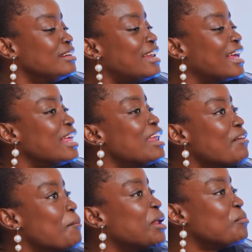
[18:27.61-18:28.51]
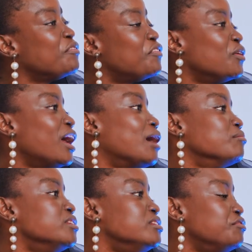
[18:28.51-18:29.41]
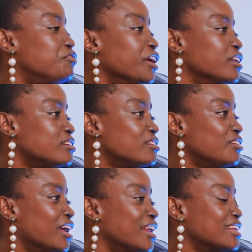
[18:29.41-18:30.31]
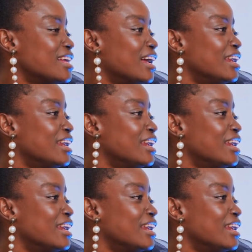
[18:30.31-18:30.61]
Like, they never made me feel like I'm different. You understand?